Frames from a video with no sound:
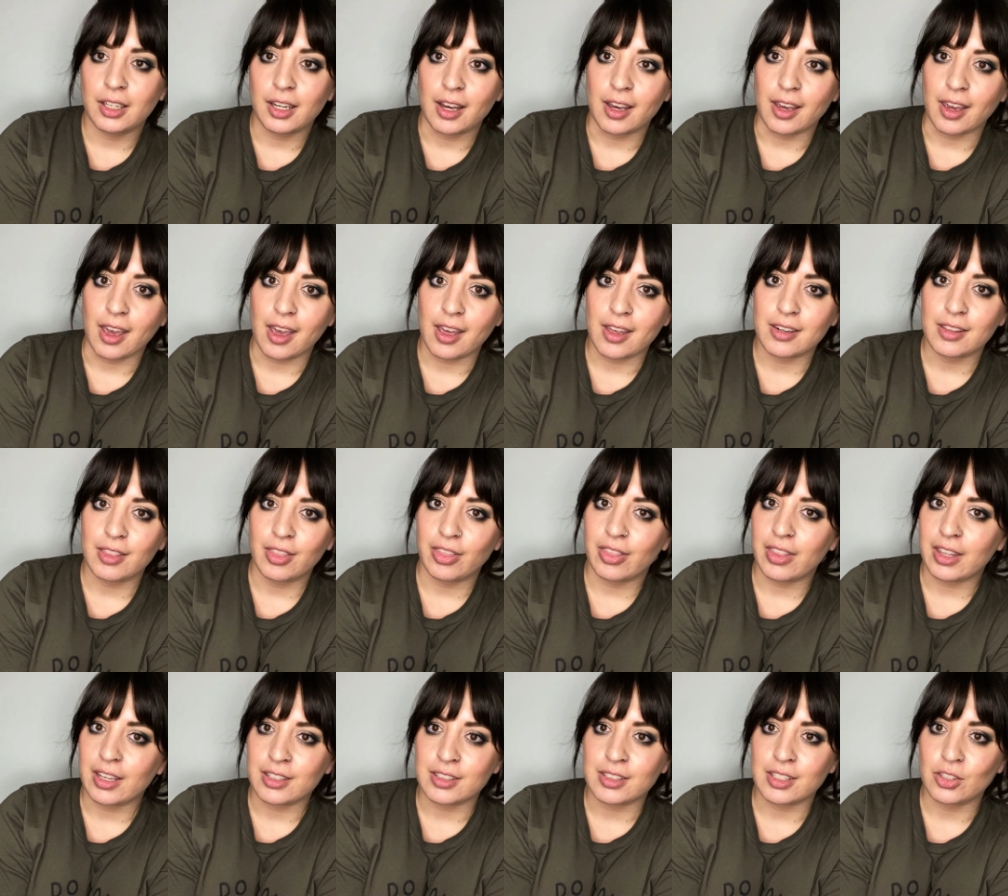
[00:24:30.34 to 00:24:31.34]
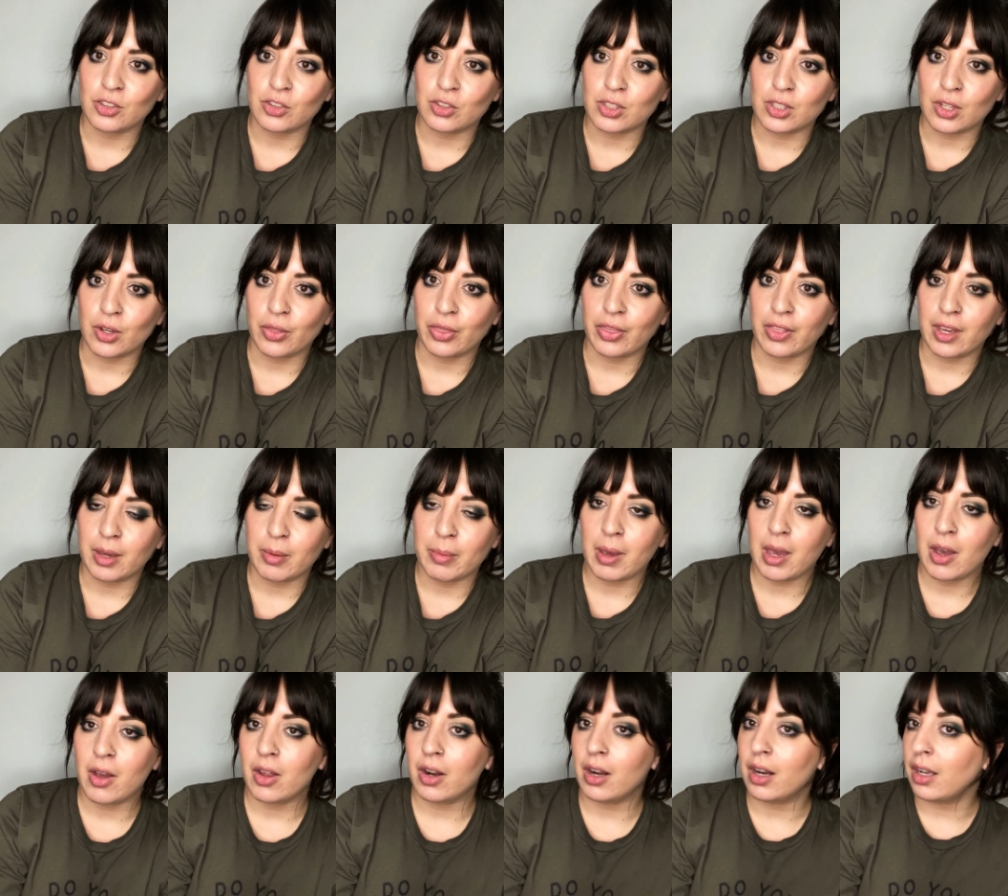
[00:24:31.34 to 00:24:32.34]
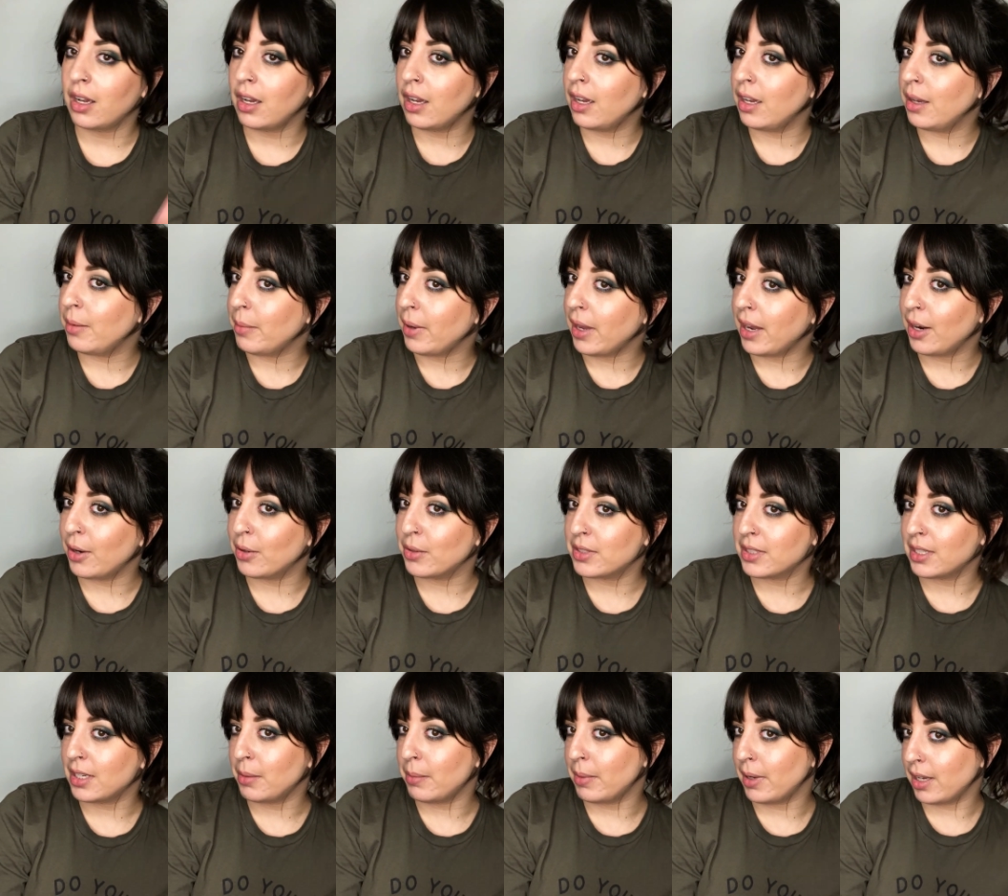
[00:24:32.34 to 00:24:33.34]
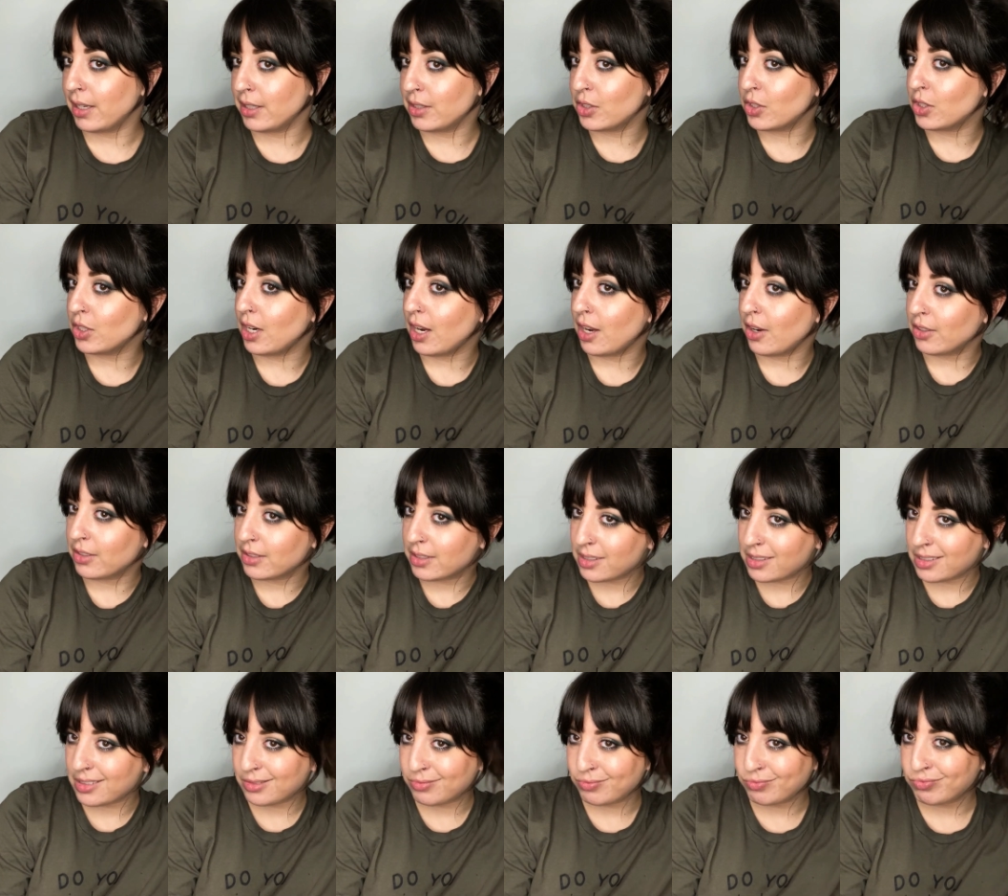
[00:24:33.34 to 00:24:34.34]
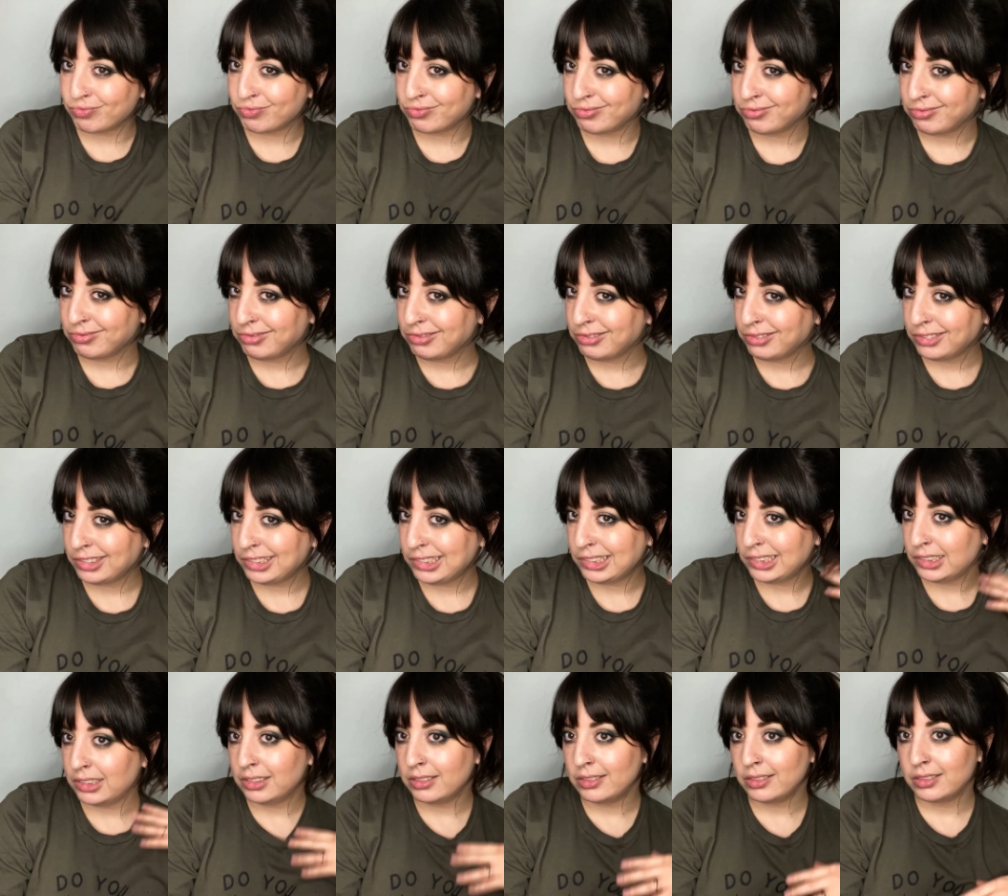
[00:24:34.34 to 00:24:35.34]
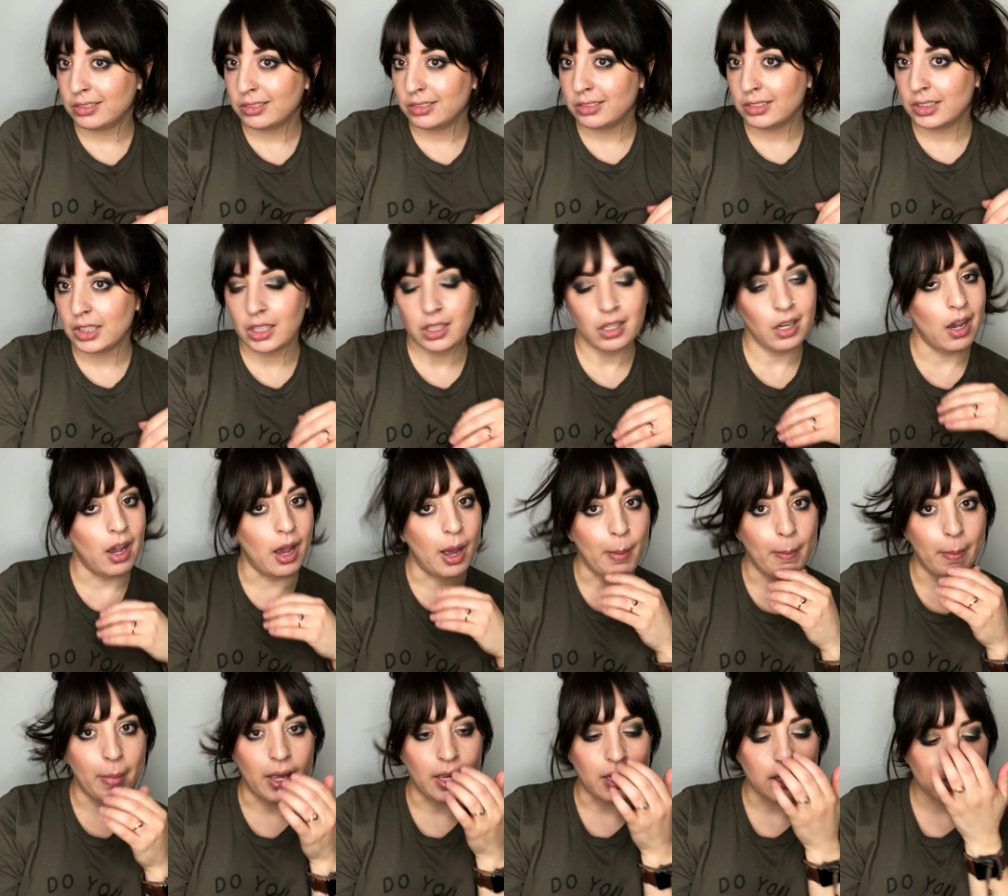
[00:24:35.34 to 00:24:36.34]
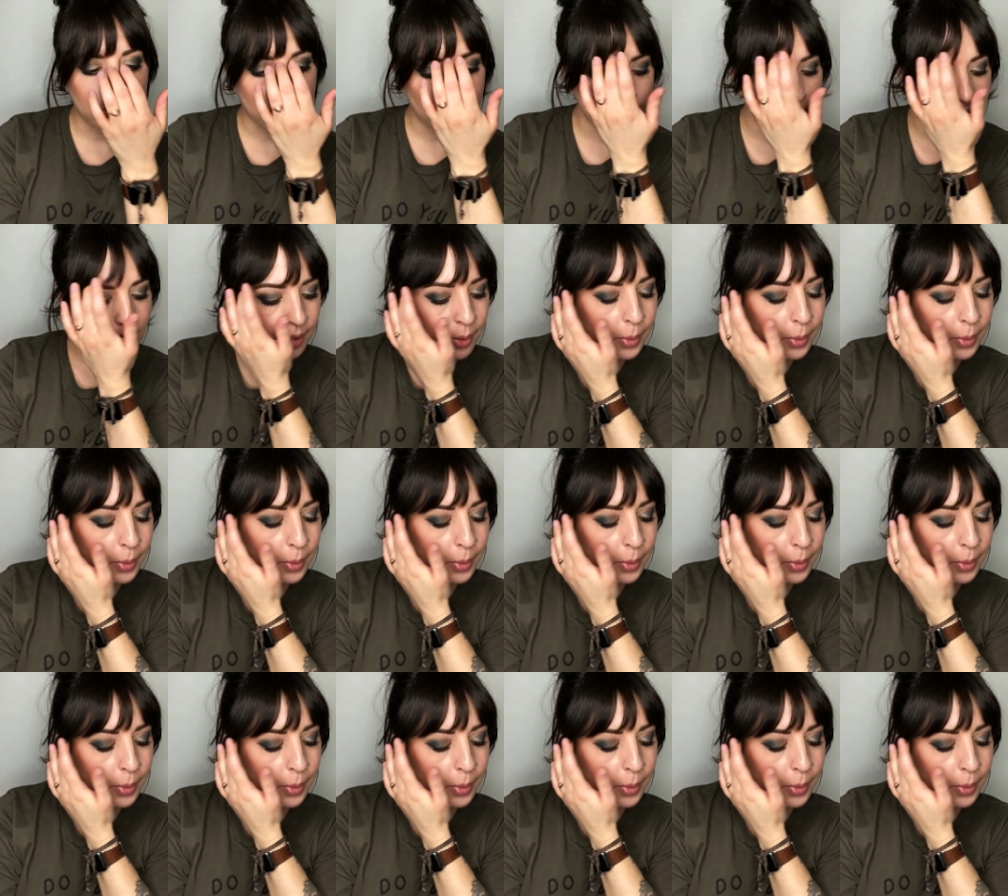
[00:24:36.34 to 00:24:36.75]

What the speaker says: Again, things I just don't think about. My hair was in a bun, so now it's a hot mess.